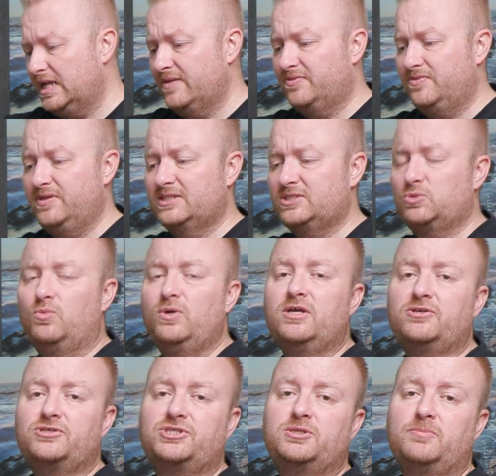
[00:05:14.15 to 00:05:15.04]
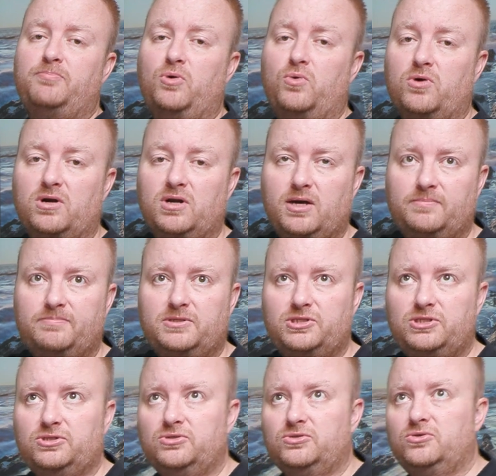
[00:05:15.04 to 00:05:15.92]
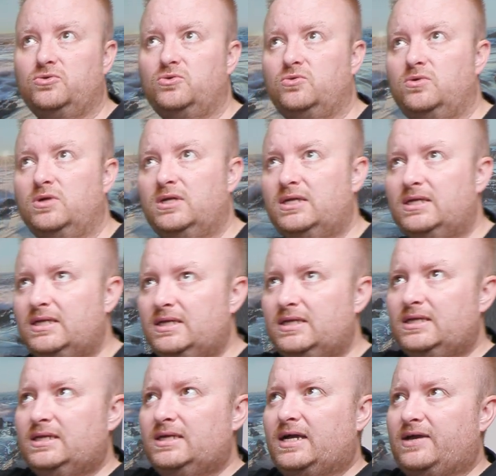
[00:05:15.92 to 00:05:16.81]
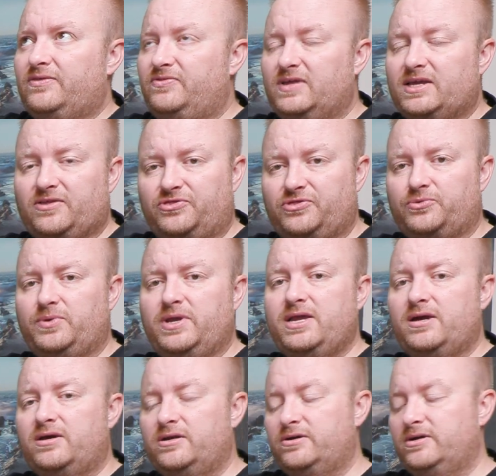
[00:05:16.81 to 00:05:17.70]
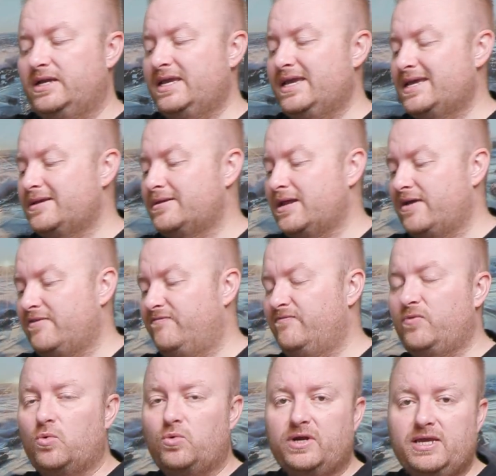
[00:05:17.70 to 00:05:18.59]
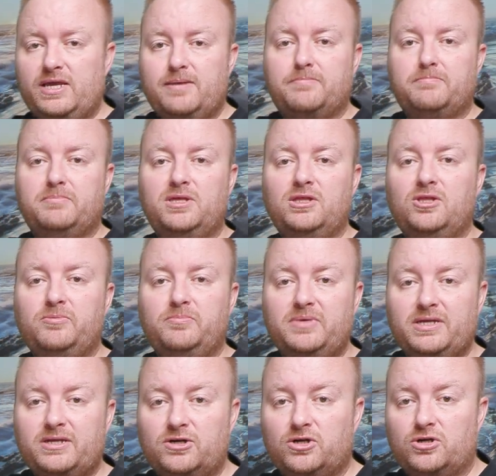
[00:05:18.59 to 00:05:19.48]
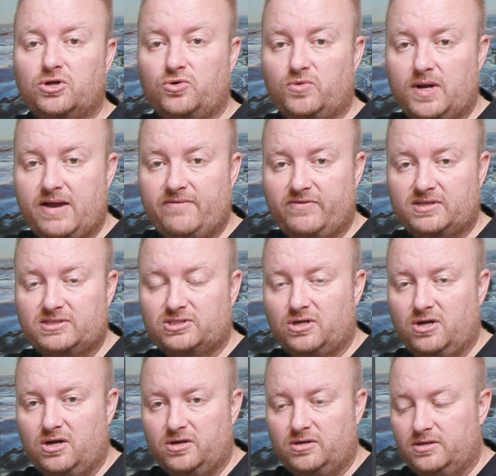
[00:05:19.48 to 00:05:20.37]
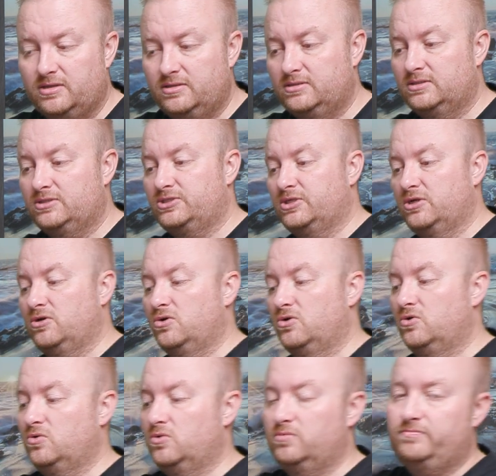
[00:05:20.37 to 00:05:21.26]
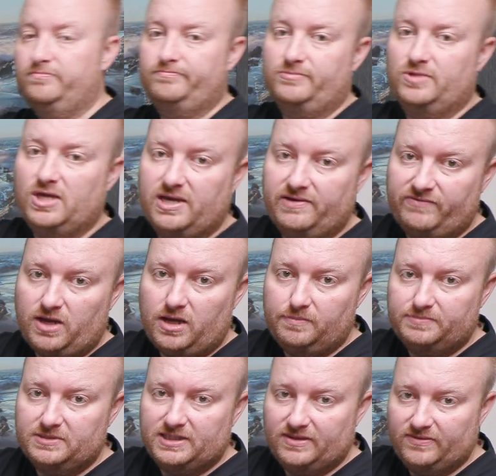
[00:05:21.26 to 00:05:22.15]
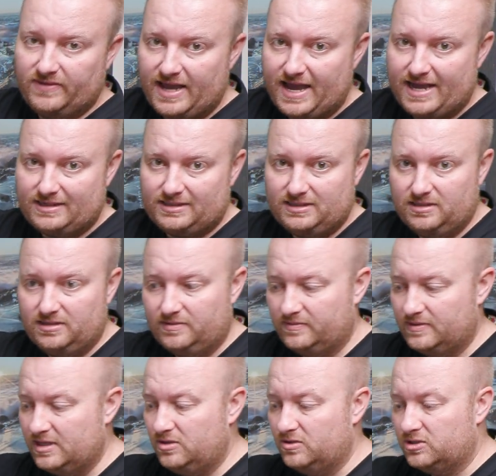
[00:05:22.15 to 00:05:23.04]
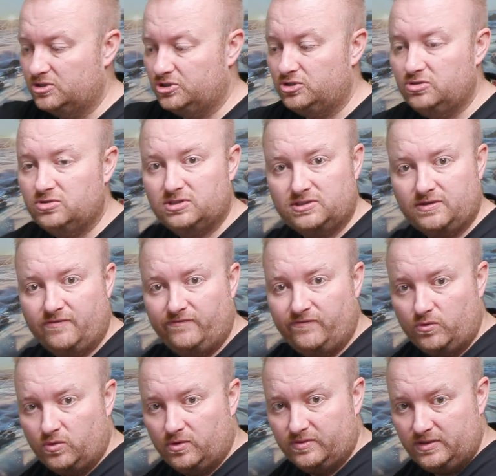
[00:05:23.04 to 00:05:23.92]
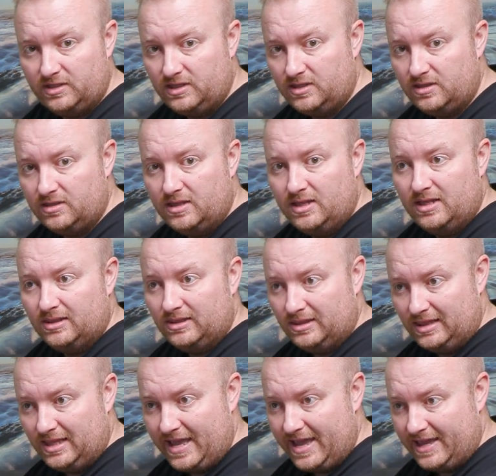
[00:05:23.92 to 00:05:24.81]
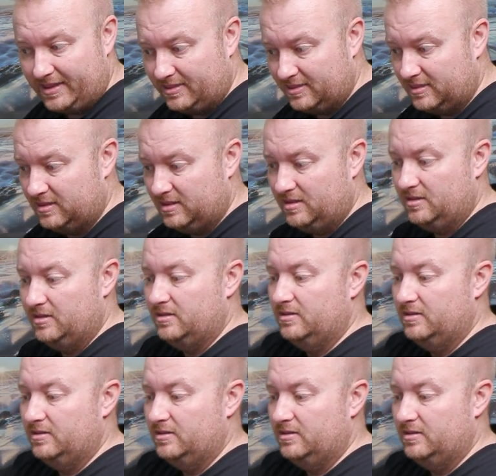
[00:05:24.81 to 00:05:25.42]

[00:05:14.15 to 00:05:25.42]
This will support up to, I think, a 340 millimeter graphics card. So you have up to that you can choose for the length.